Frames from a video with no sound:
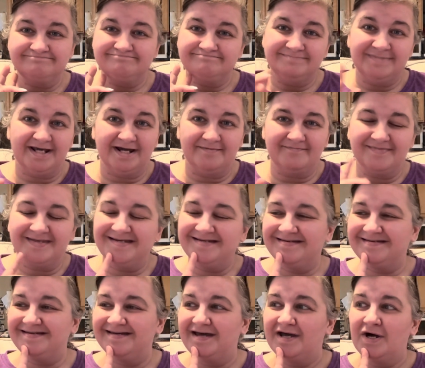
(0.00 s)
Yeah.
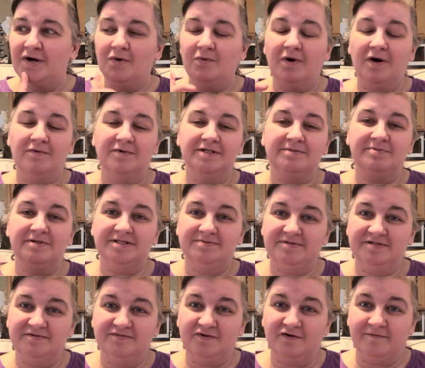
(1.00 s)
One was supposed to
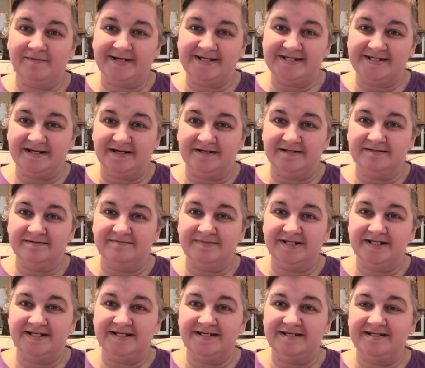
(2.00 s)
be for my son, but
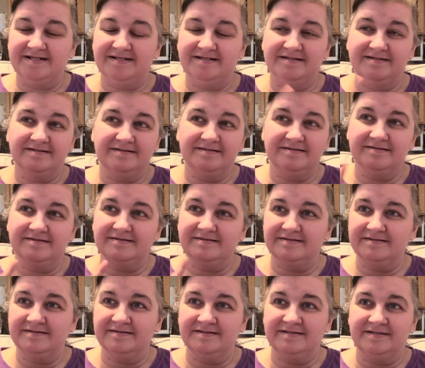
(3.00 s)

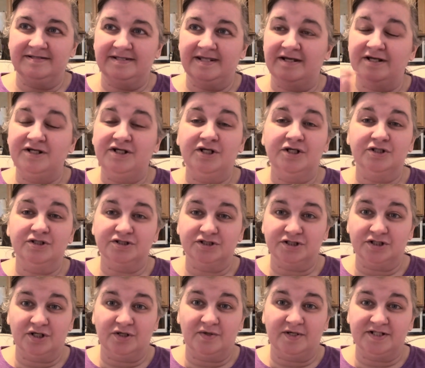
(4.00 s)
years
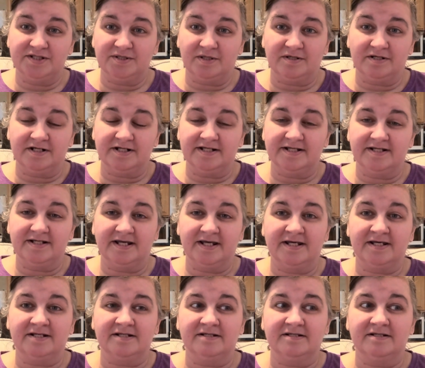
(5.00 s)
ago I started it,
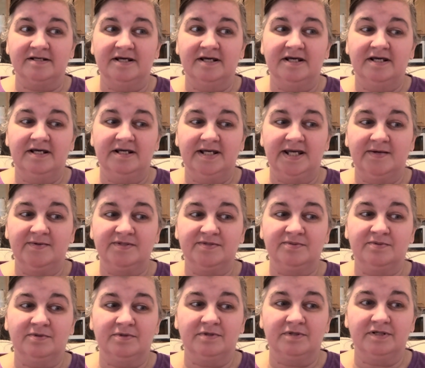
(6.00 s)
and it was
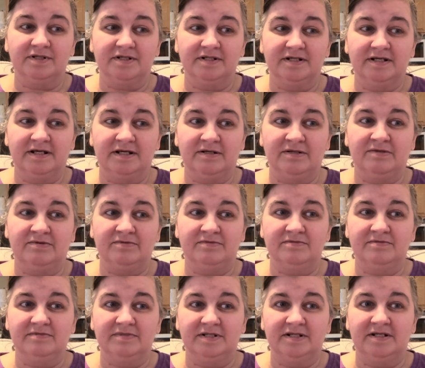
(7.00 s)
for
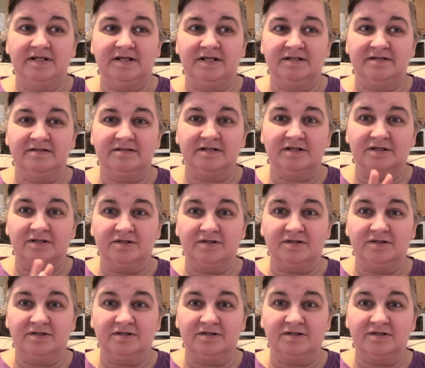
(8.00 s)
him and a